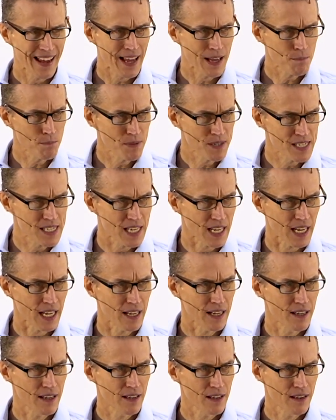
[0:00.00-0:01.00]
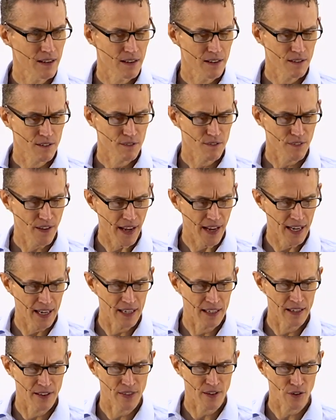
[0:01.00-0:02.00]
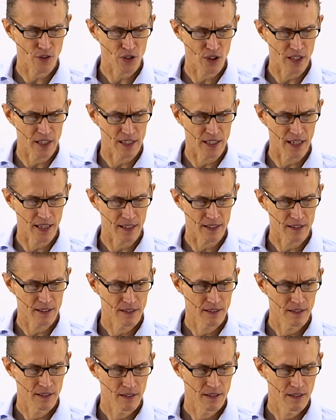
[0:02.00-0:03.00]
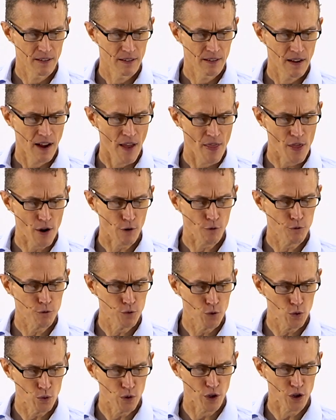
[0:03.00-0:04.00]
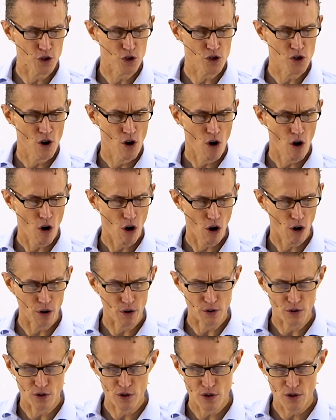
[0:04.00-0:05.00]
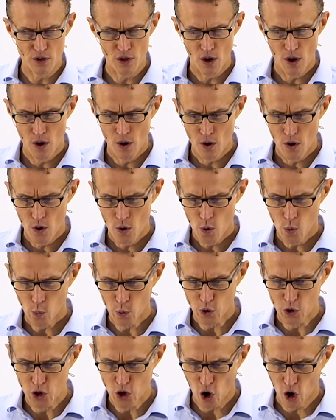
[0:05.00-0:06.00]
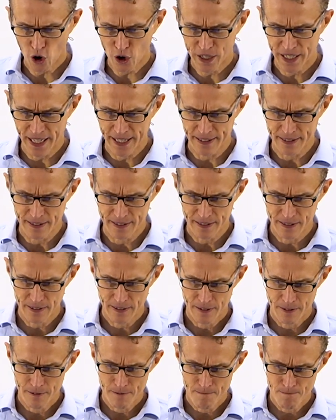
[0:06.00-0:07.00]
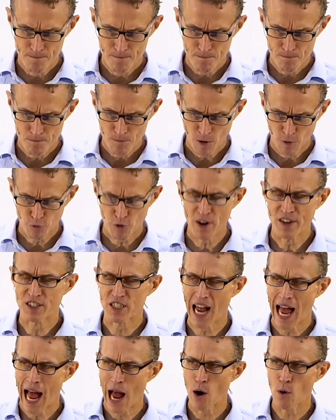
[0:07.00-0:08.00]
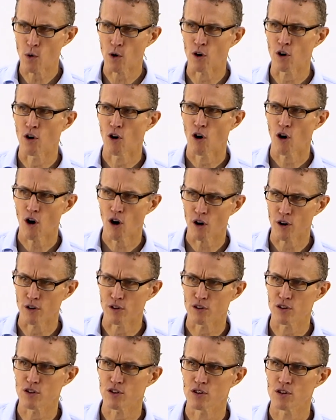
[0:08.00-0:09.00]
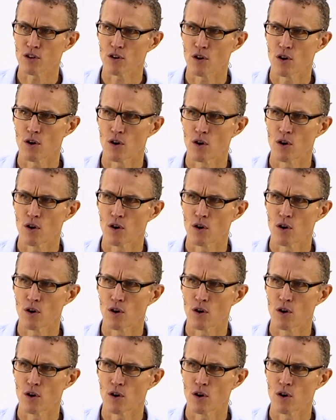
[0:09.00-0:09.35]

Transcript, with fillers: empty, vain in their thinking, and their foolish hearts were darkened. Friends, our hearts